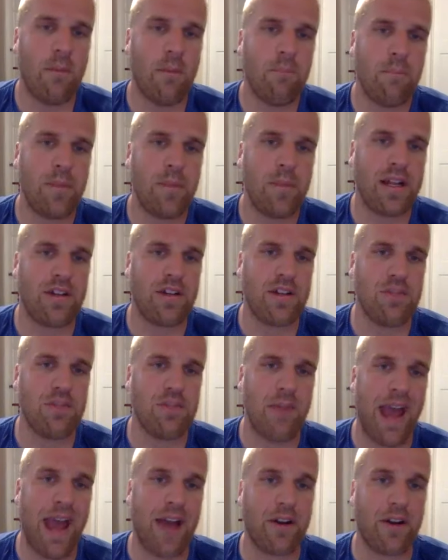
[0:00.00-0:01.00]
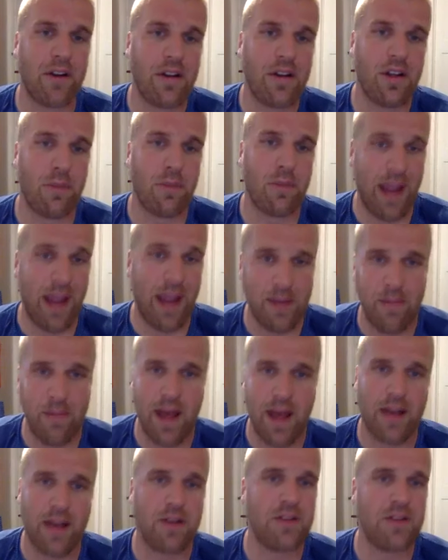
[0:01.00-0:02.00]
because you matter. Your pain
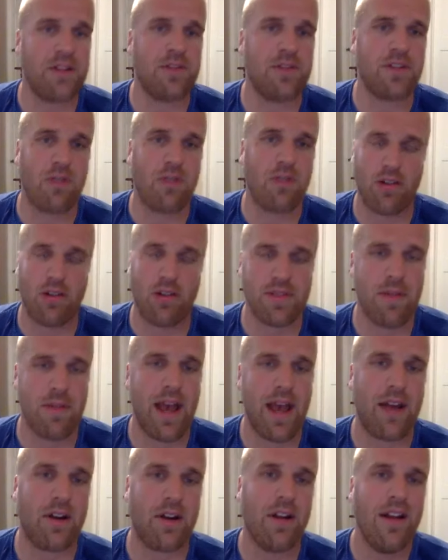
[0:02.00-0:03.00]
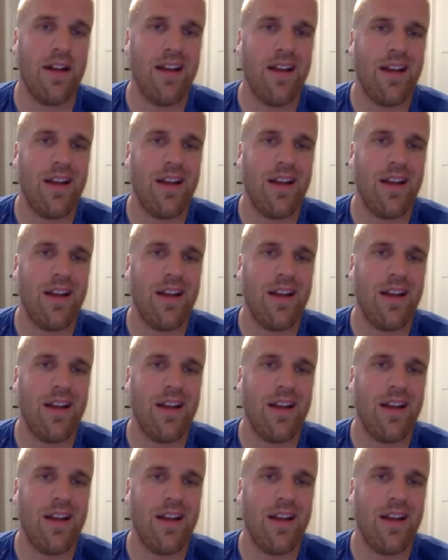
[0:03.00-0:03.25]
matters. Your struggles matter.